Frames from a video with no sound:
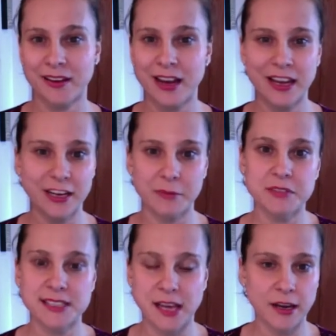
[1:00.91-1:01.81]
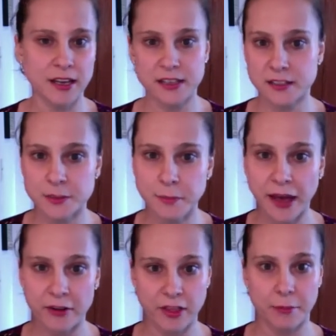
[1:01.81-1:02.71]
end up deciding it doesn't
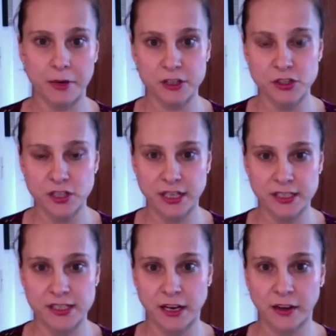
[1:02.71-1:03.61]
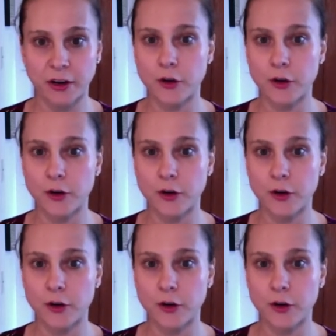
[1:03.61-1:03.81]
matter that much, that it's not a